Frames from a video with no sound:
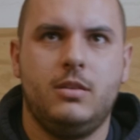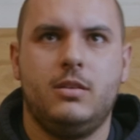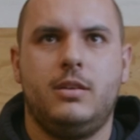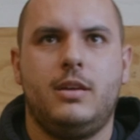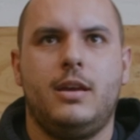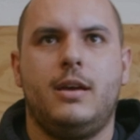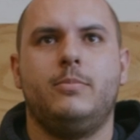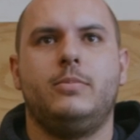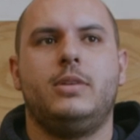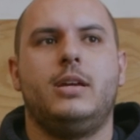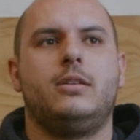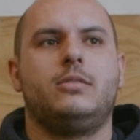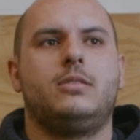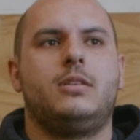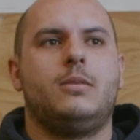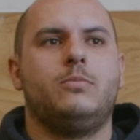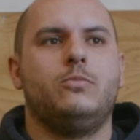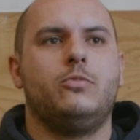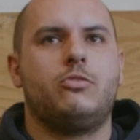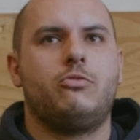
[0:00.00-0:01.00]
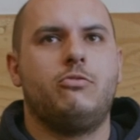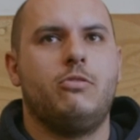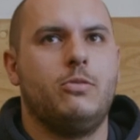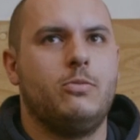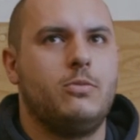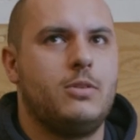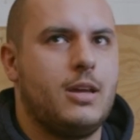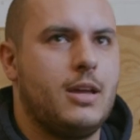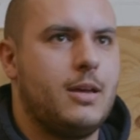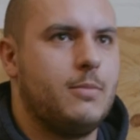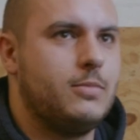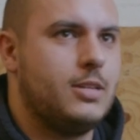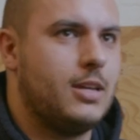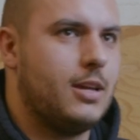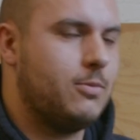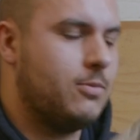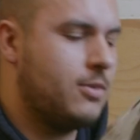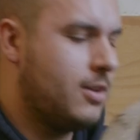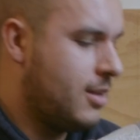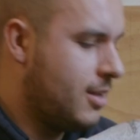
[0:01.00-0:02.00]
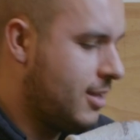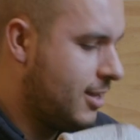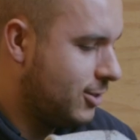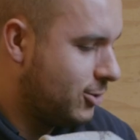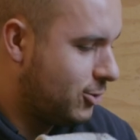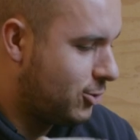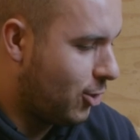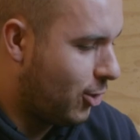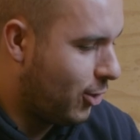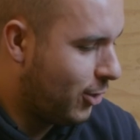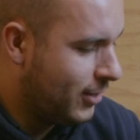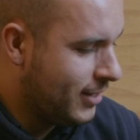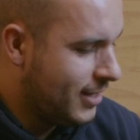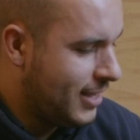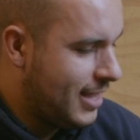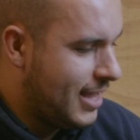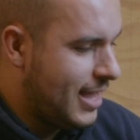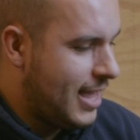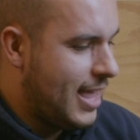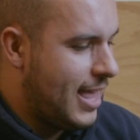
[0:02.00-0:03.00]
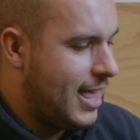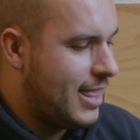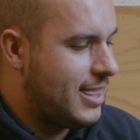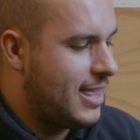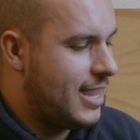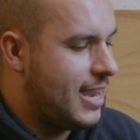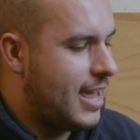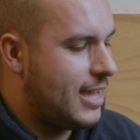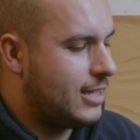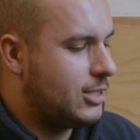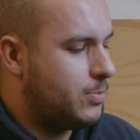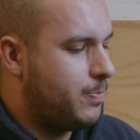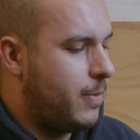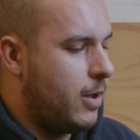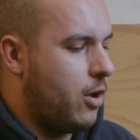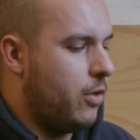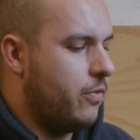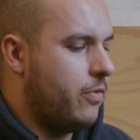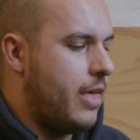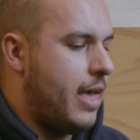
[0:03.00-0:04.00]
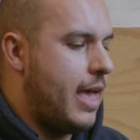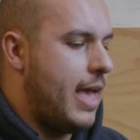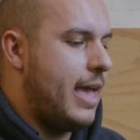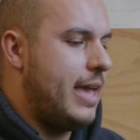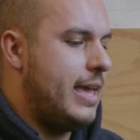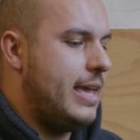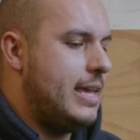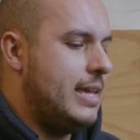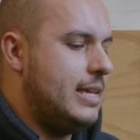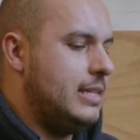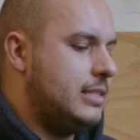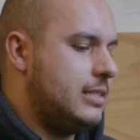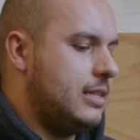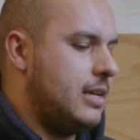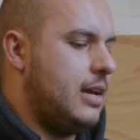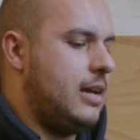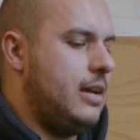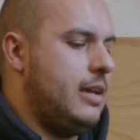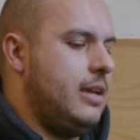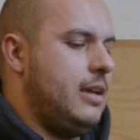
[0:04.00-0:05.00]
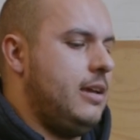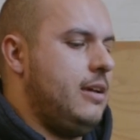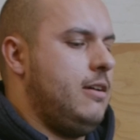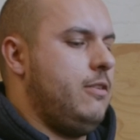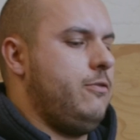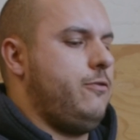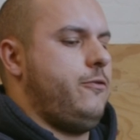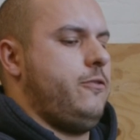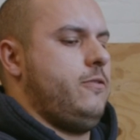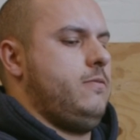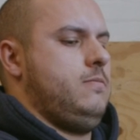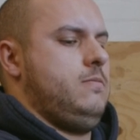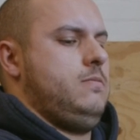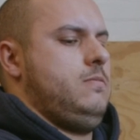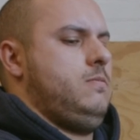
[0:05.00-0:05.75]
Calm down, camera crew, calm down. So the next bit on there is I have,